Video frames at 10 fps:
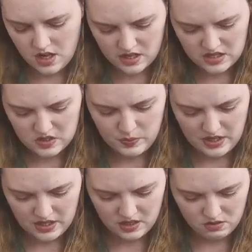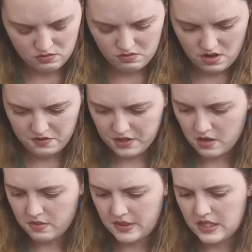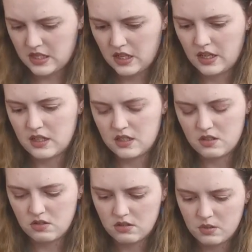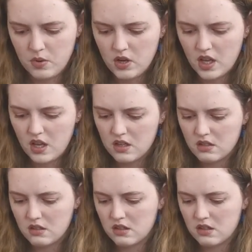yeah, it's just been like roughed up basically, and it's got a pocket.